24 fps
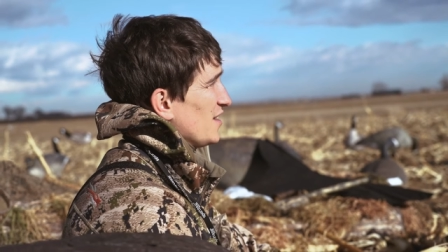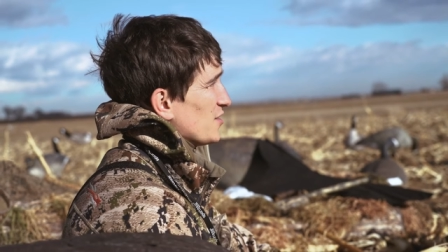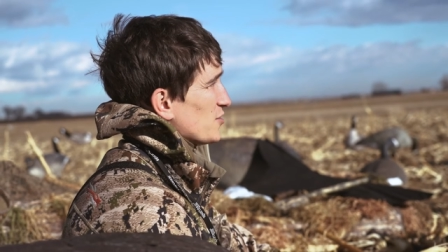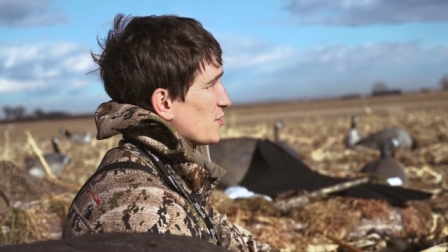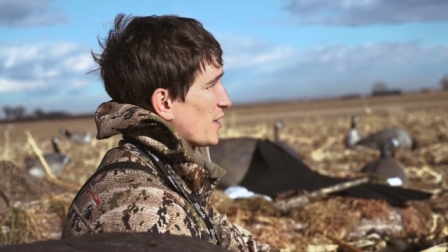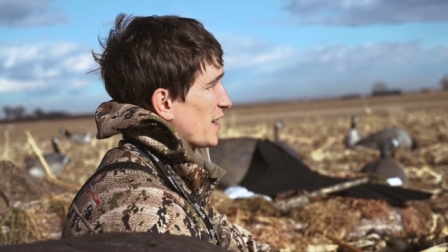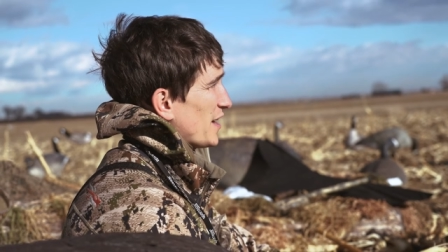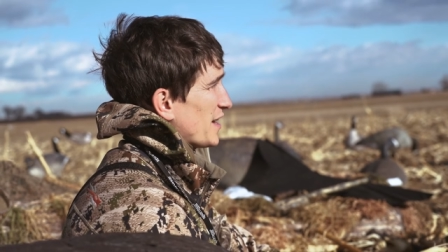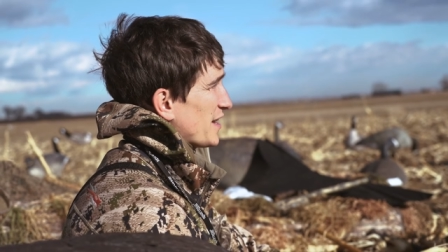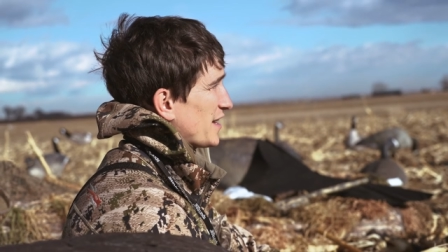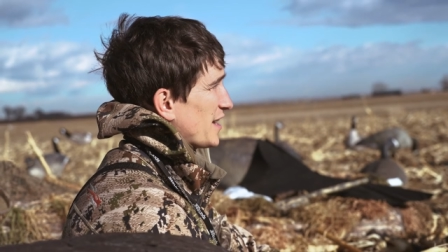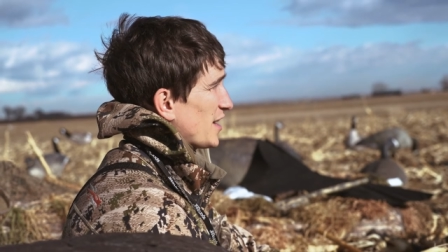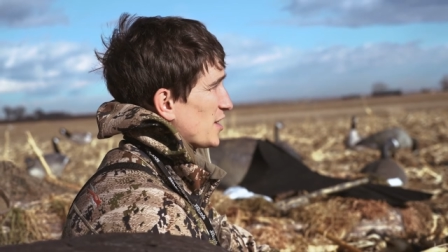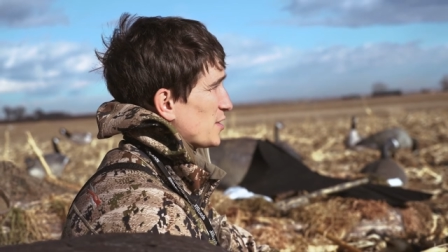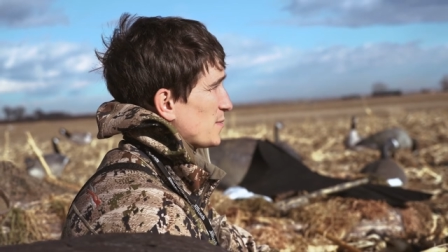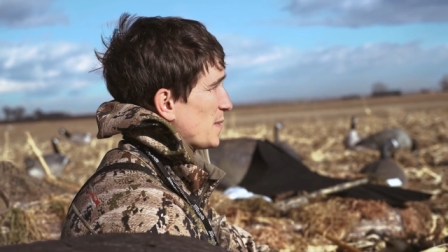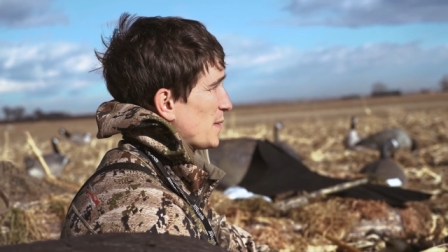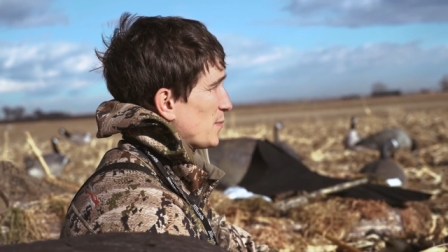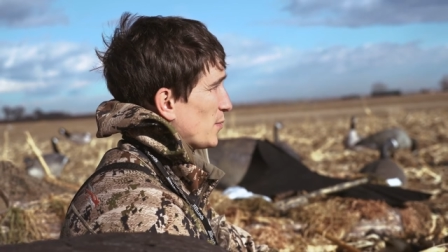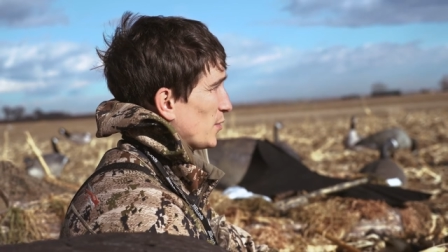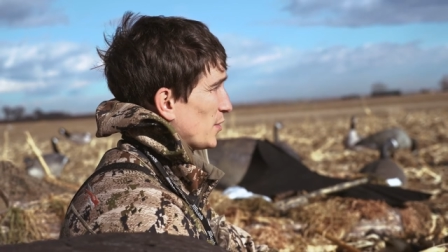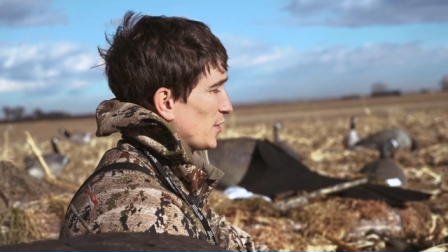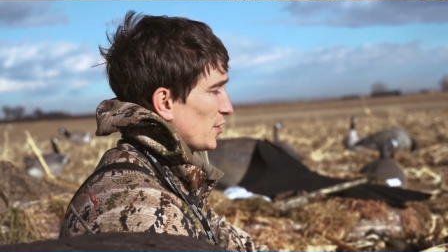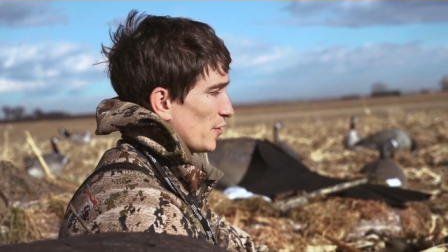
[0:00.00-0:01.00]
trying to catch
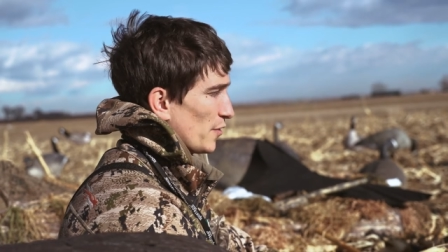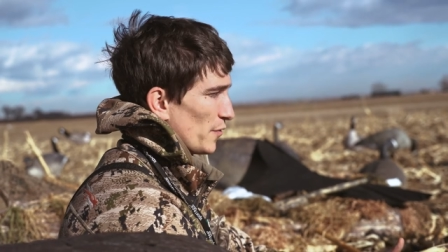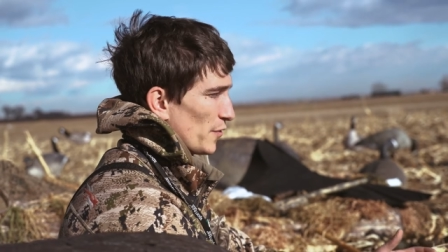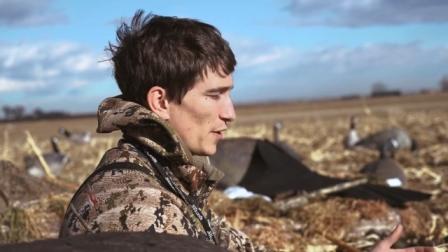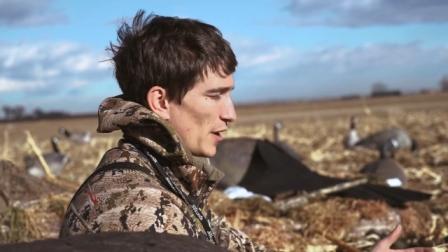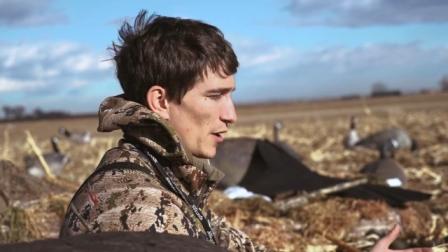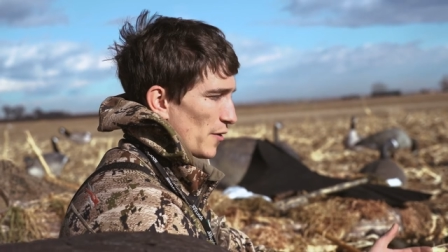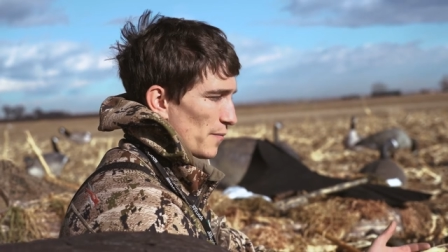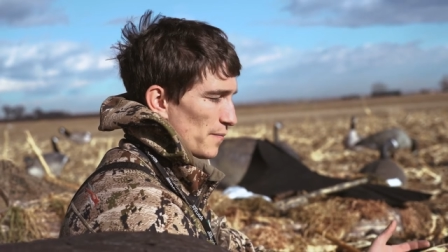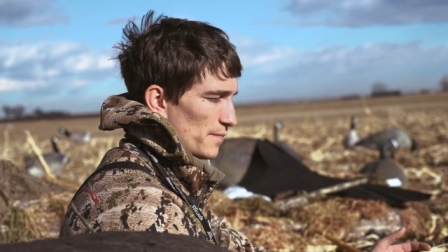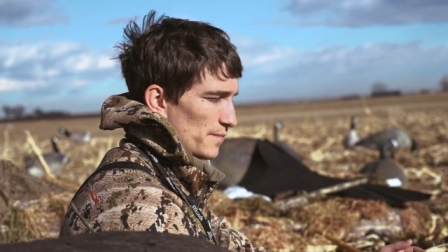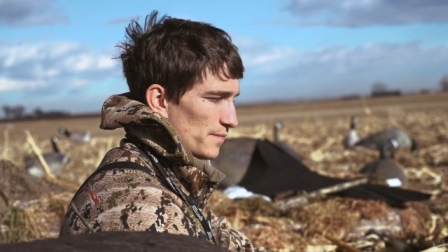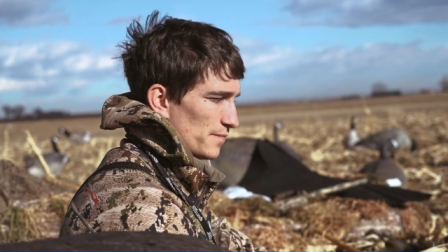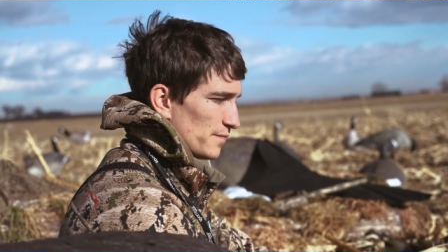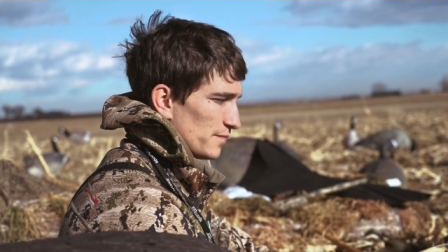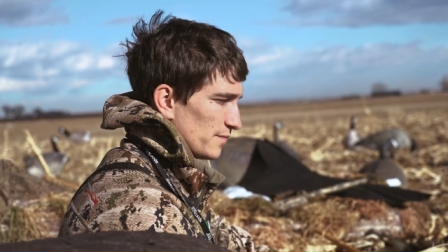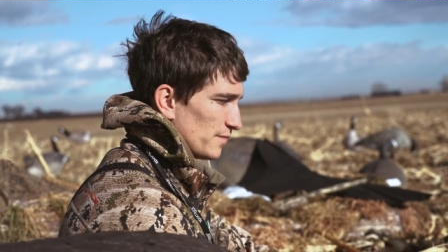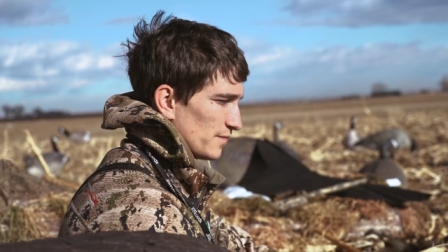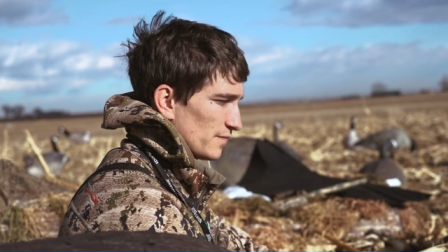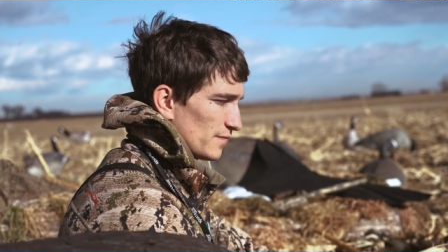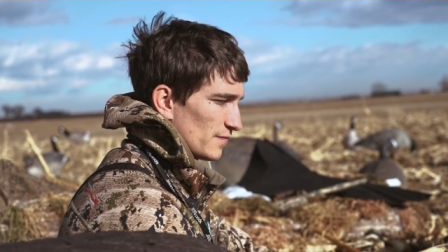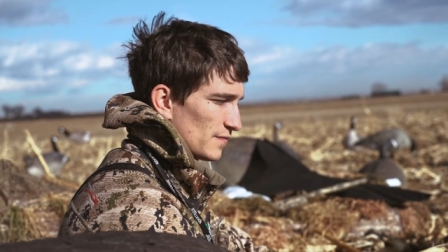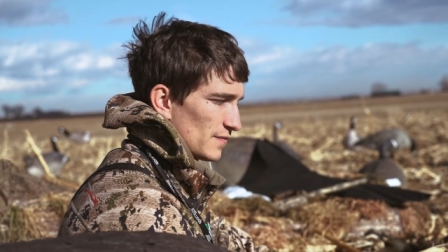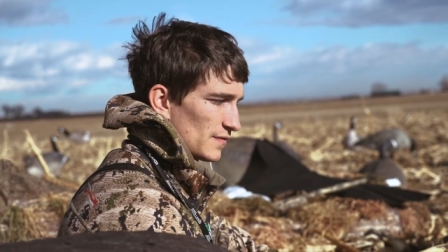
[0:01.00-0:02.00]
people, you know, when they're out
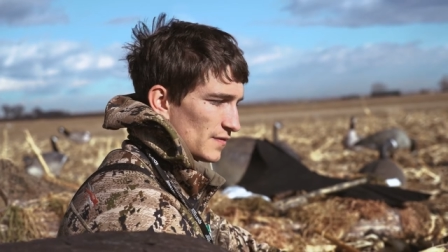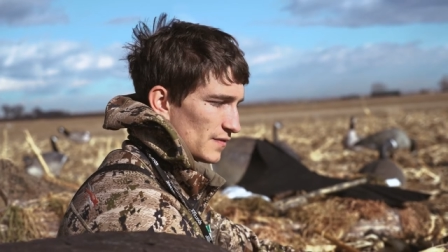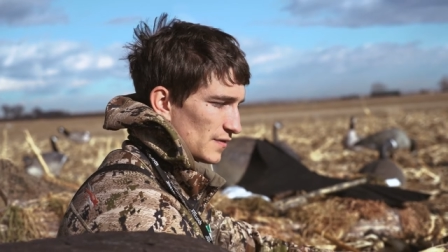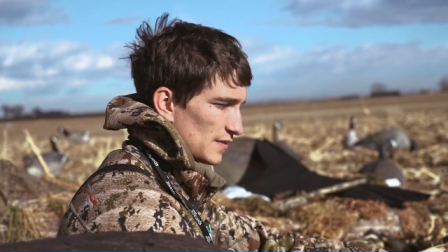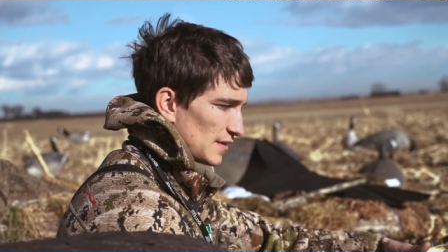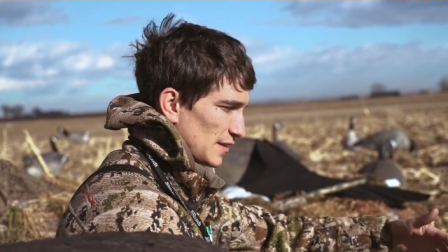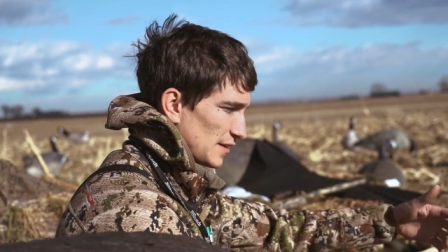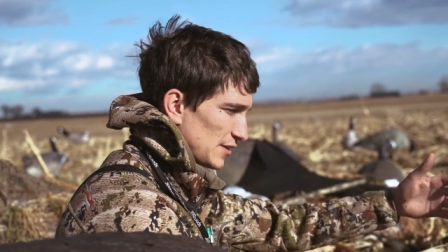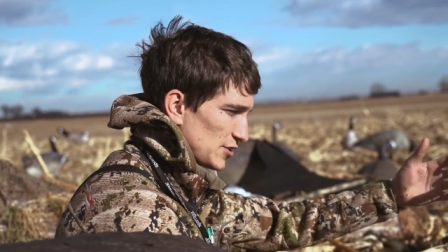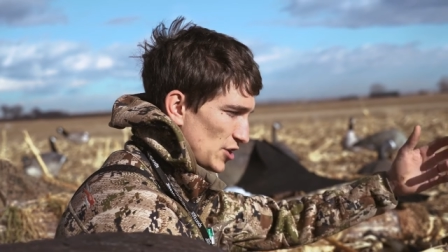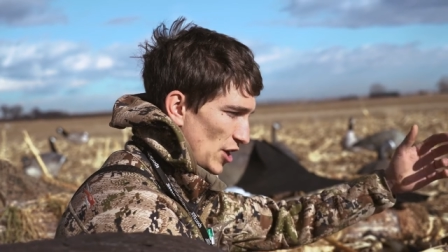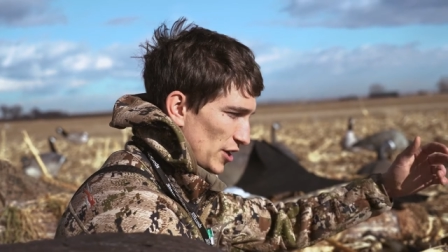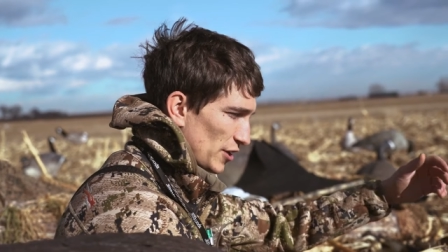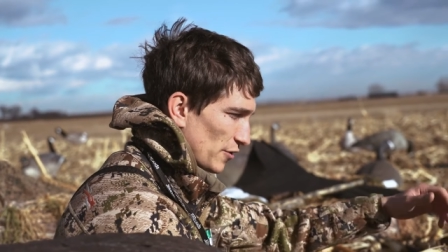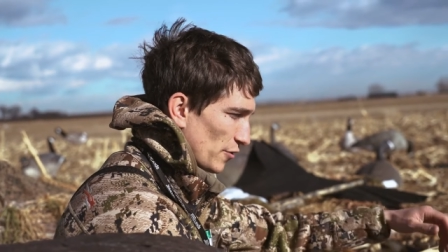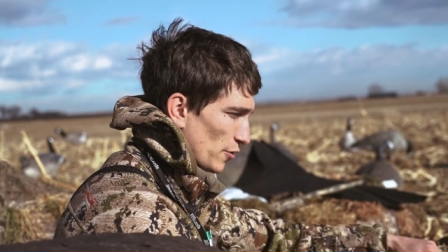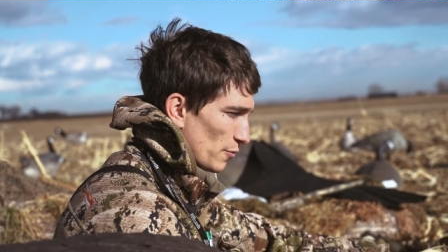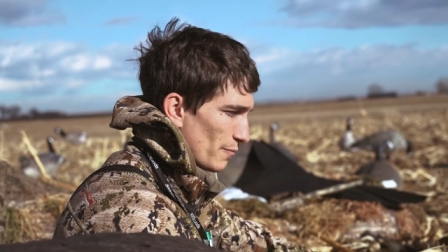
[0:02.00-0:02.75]
checking